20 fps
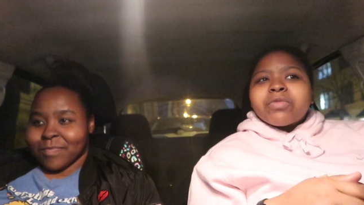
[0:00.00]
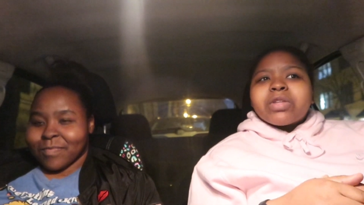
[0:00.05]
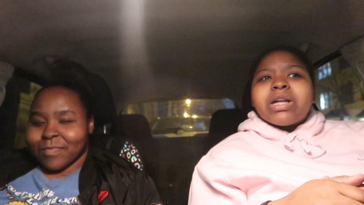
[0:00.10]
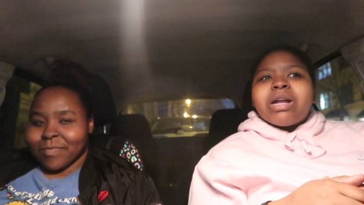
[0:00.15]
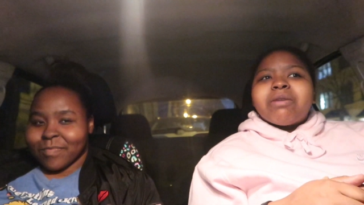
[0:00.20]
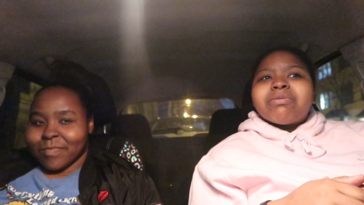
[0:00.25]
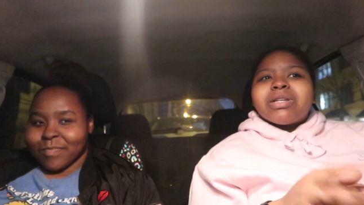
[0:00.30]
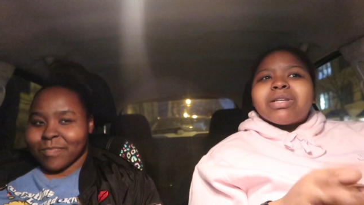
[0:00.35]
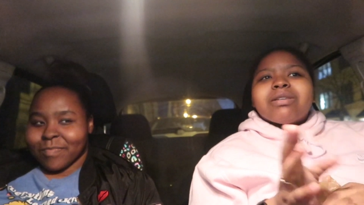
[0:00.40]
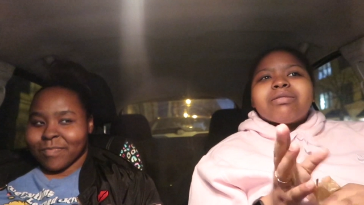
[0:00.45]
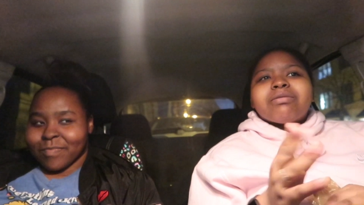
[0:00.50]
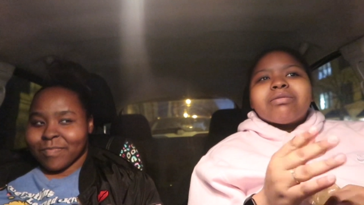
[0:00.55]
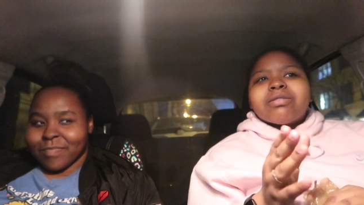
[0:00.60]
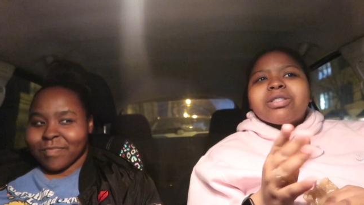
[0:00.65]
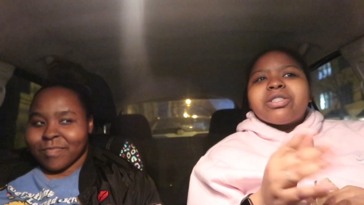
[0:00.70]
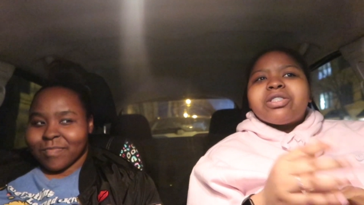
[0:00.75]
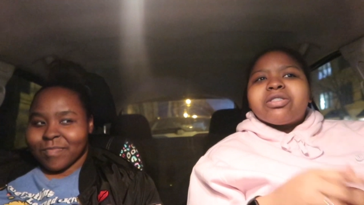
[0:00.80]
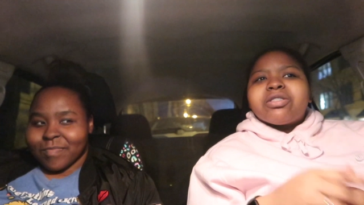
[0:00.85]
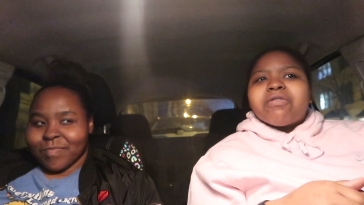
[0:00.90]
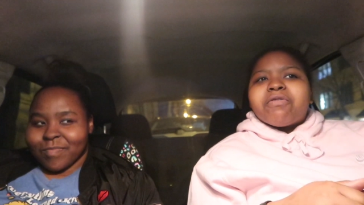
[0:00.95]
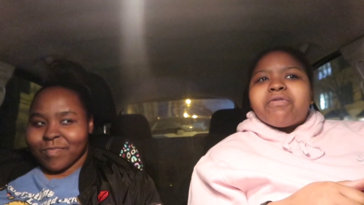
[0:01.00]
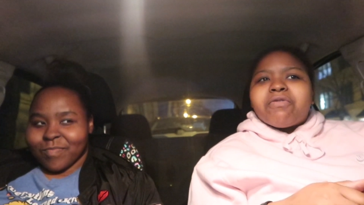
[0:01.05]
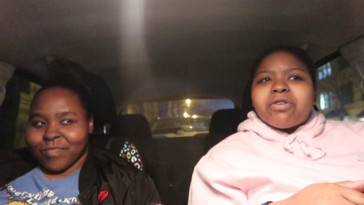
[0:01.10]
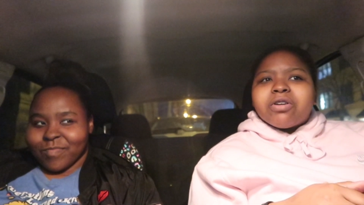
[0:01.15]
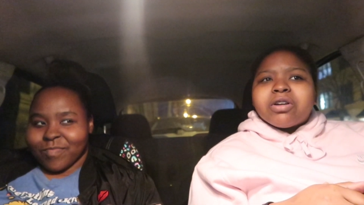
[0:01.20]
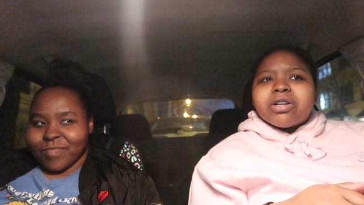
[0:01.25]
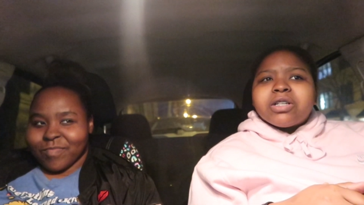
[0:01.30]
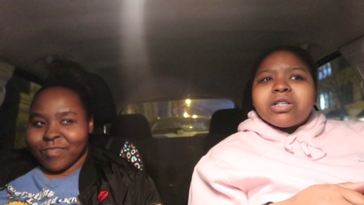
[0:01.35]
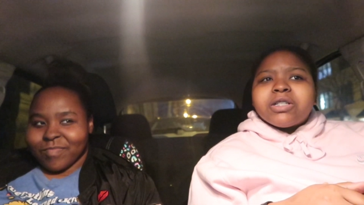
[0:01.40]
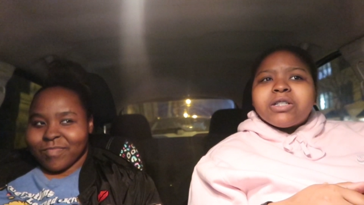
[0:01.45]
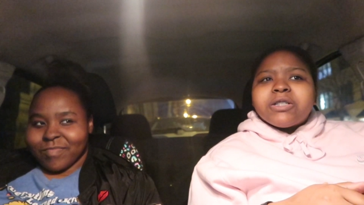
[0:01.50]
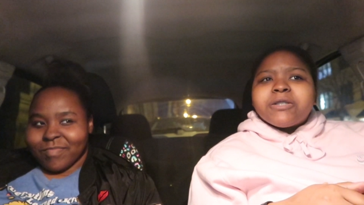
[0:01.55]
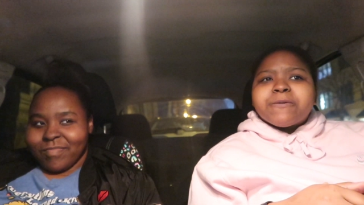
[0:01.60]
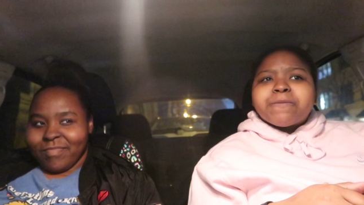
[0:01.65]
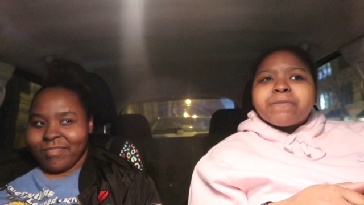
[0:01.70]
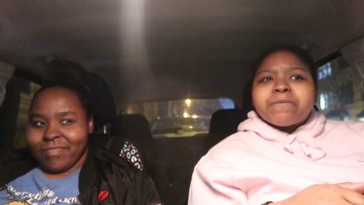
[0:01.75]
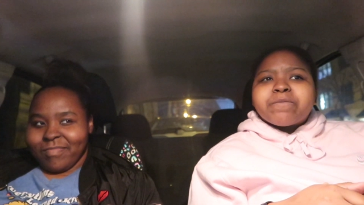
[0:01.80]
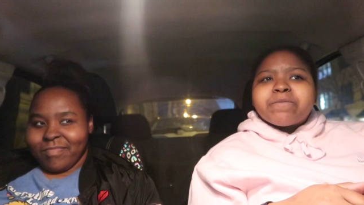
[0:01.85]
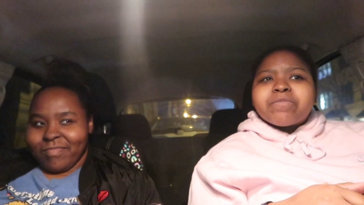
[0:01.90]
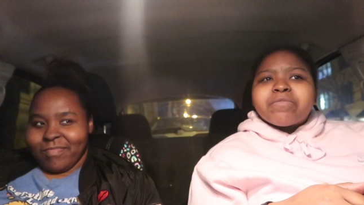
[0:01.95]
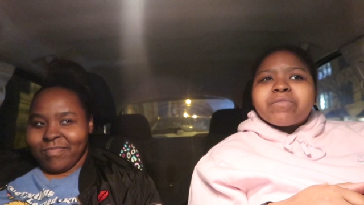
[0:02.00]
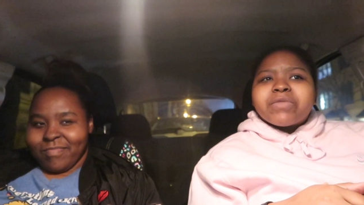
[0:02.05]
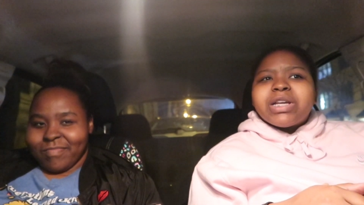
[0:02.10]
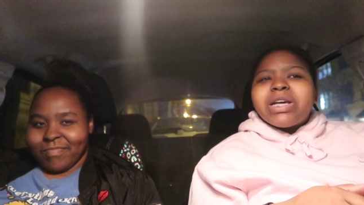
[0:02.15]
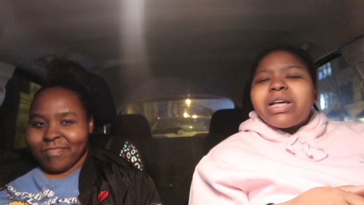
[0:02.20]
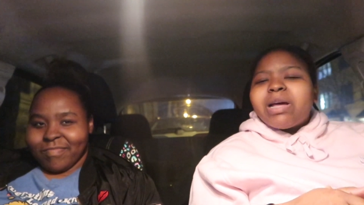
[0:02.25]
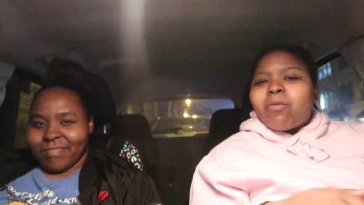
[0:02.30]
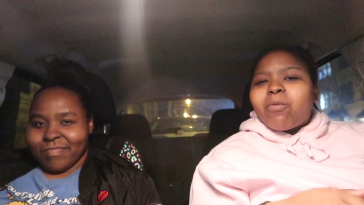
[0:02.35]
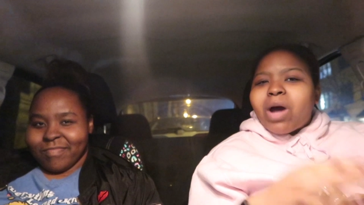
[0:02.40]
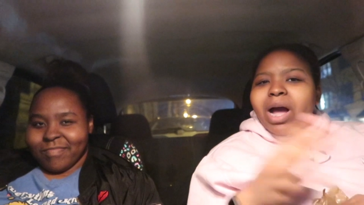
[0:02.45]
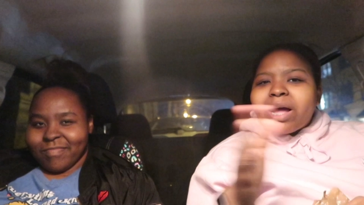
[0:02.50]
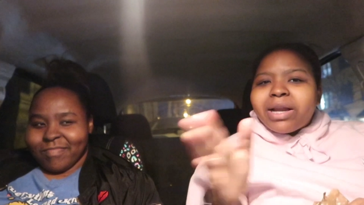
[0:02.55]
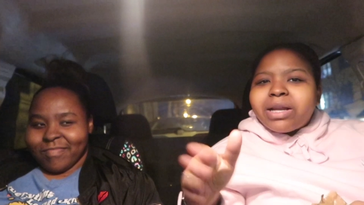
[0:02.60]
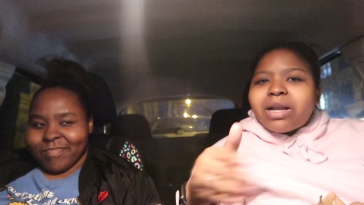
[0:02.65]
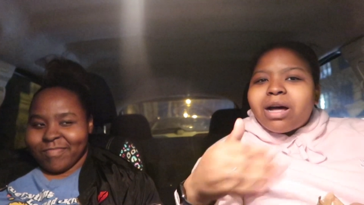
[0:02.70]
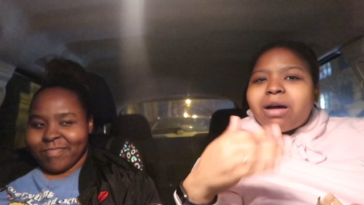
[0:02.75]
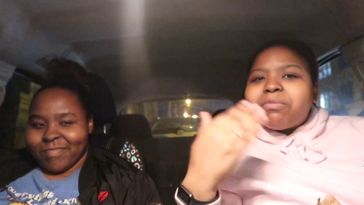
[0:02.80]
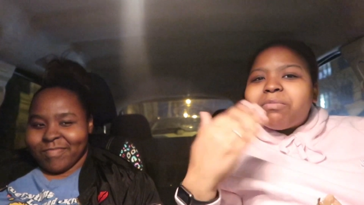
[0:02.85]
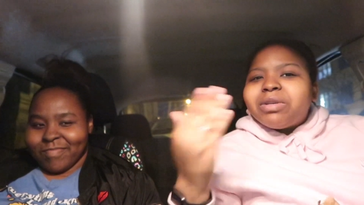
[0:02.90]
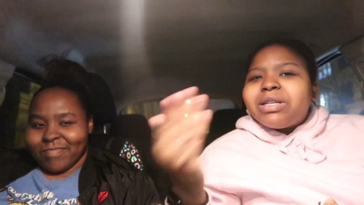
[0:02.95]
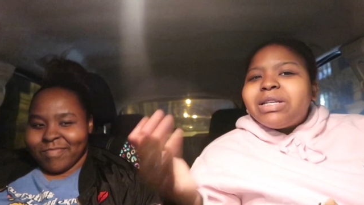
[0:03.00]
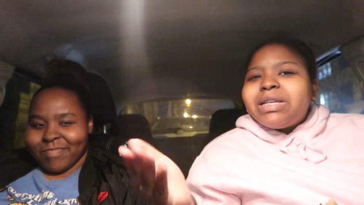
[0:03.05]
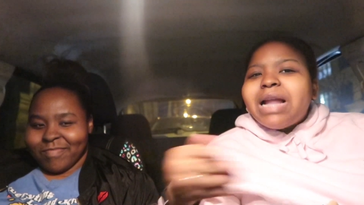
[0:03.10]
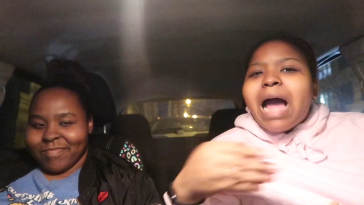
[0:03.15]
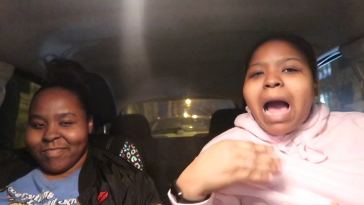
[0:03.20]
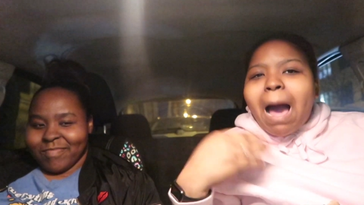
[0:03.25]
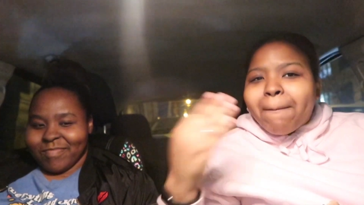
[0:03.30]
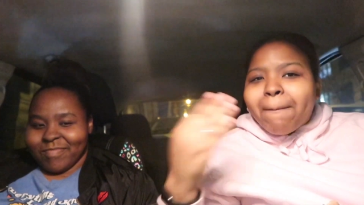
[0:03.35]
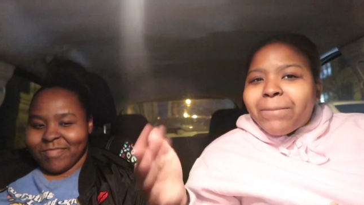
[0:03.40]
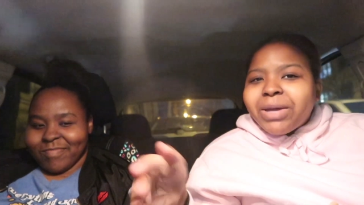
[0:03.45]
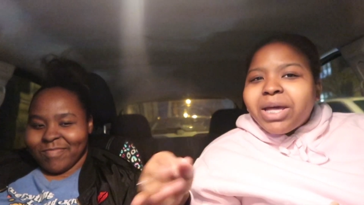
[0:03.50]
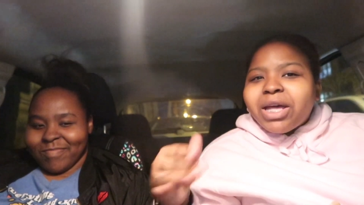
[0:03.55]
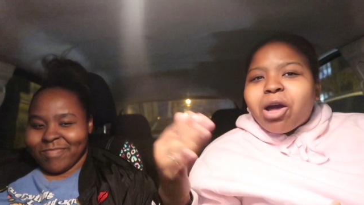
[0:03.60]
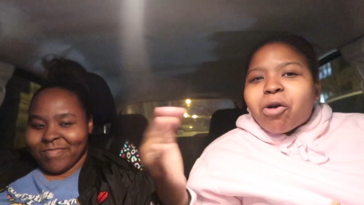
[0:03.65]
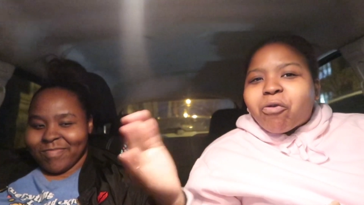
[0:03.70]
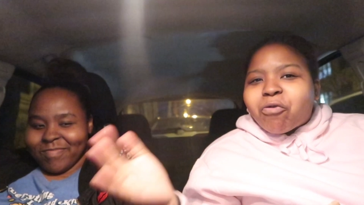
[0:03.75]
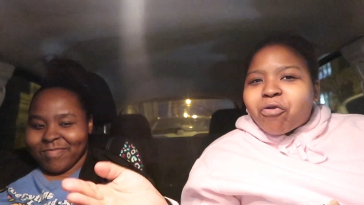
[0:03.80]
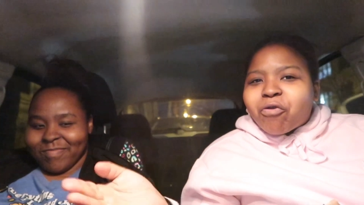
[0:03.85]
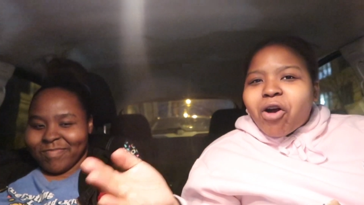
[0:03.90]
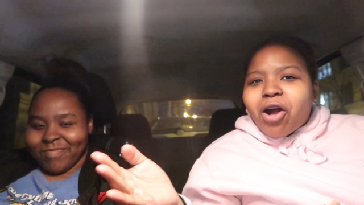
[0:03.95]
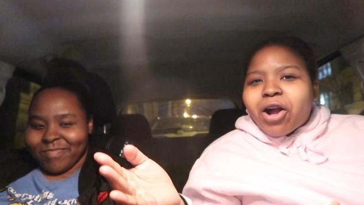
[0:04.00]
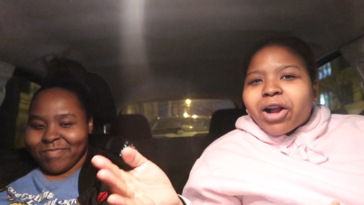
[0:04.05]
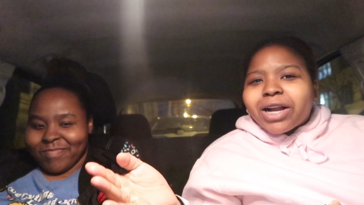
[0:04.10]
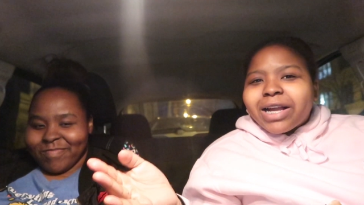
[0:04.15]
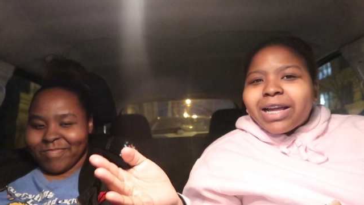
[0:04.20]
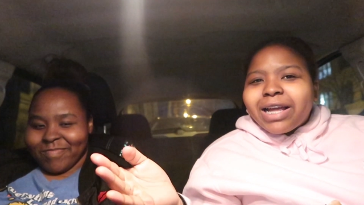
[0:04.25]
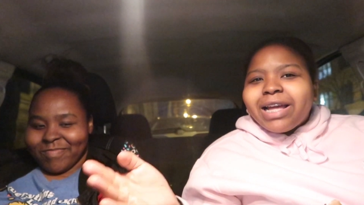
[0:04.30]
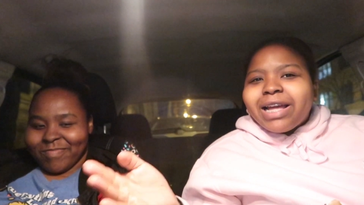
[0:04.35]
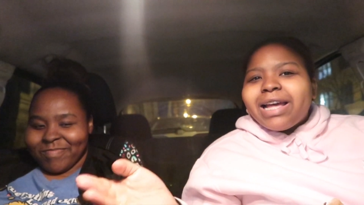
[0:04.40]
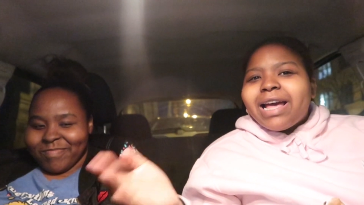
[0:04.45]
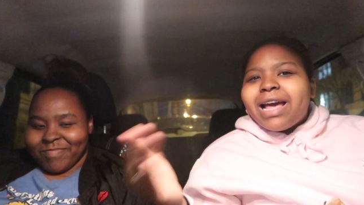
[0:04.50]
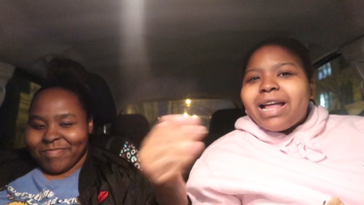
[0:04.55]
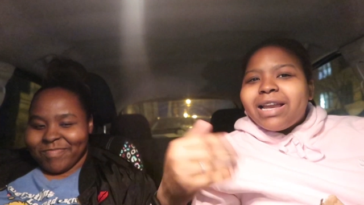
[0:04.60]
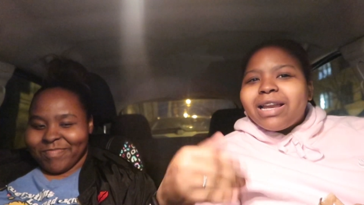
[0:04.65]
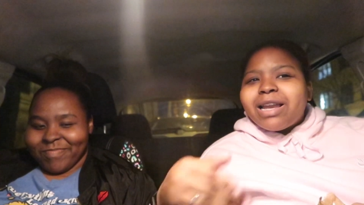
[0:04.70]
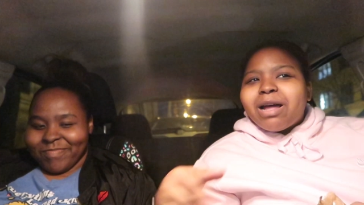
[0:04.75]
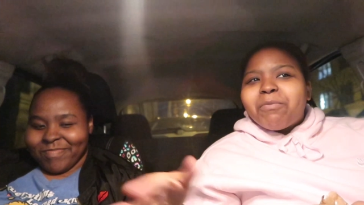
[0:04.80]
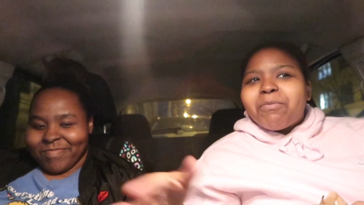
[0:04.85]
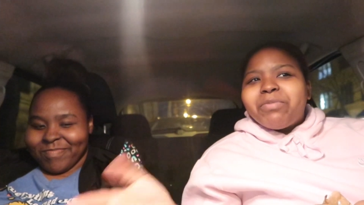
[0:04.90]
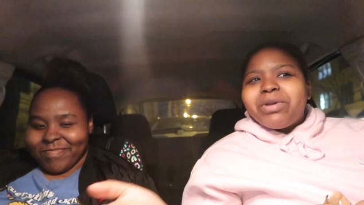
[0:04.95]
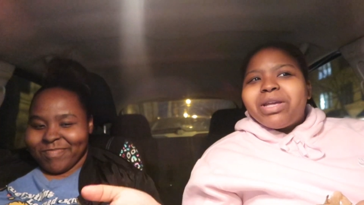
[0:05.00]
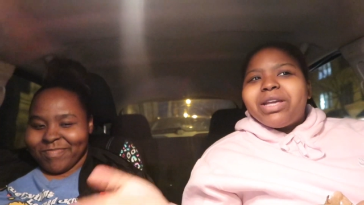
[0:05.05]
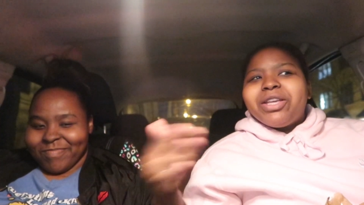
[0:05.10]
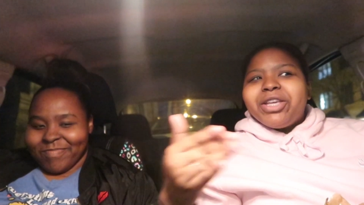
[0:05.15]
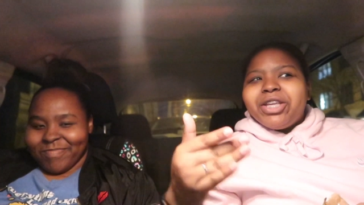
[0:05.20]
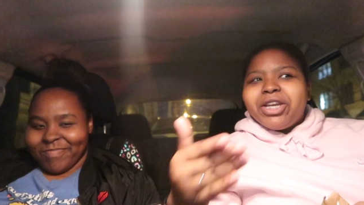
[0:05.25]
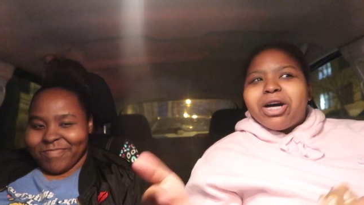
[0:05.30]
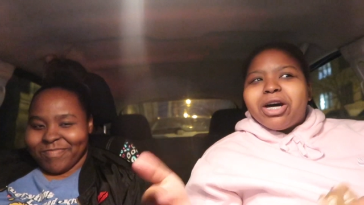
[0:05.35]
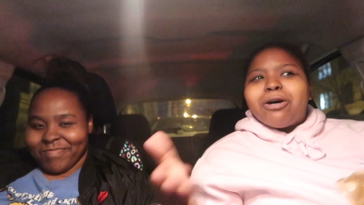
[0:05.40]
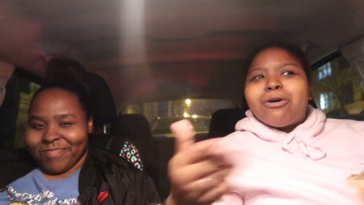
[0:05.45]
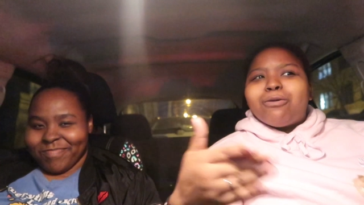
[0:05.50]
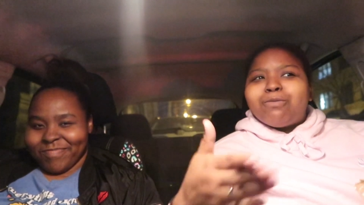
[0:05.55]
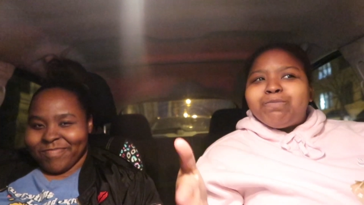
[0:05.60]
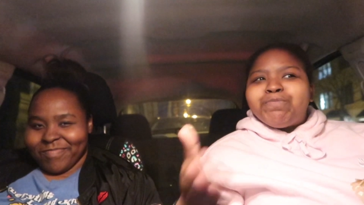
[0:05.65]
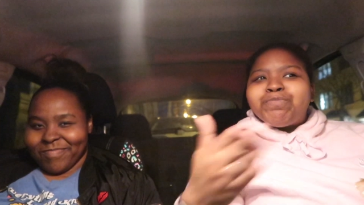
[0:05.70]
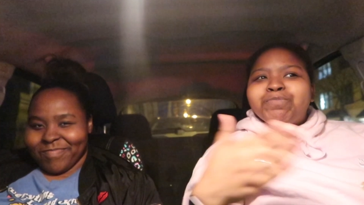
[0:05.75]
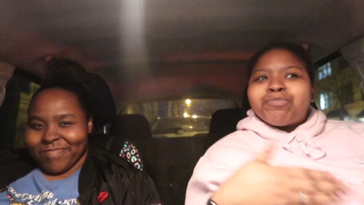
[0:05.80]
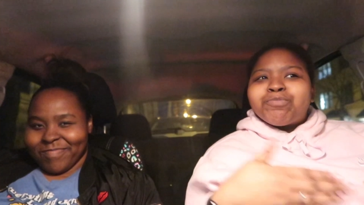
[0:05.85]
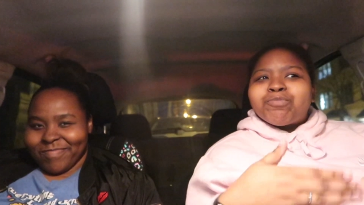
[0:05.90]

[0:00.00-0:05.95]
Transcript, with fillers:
Speaker 1: And I was like, oh, it's just a fart. it winded up not being a fart. It ended up being, you know,